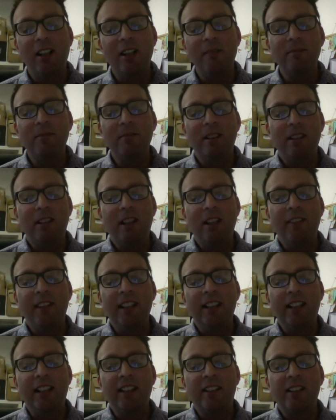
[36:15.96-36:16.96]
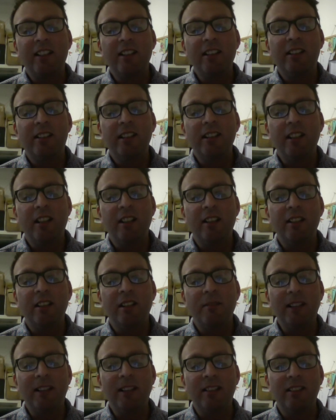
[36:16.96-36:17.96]
I, I think that's good. You know, I
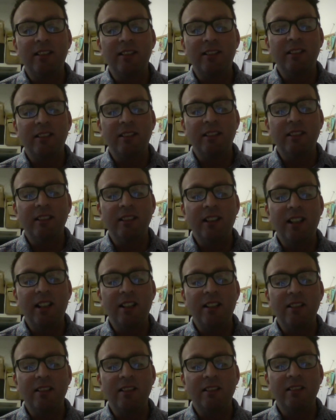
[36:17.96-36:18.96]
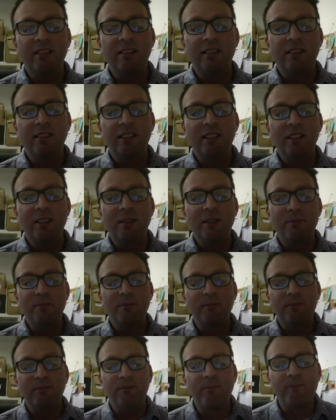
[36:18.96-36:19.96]
mean, yeah. you know,
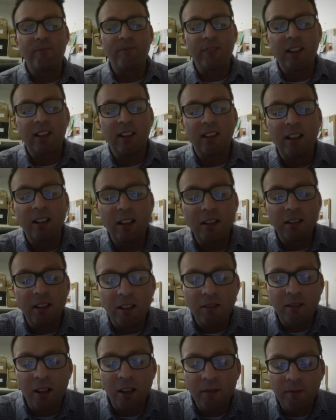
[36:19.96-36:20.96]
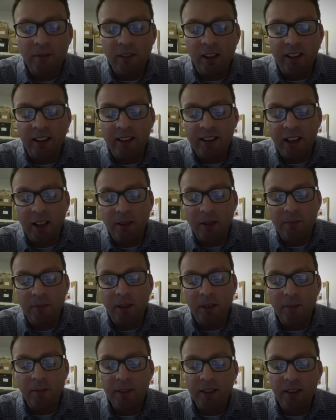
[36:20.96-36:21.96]
um, I, am like I said, I'm
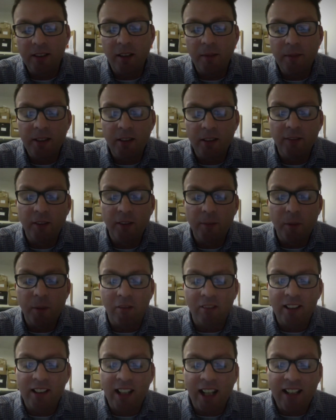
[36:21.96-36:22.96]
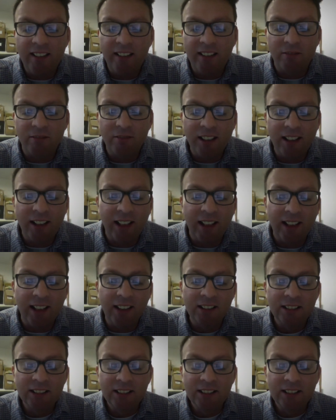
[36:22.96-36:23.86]
I'm I'm sort of a Boris hater, really.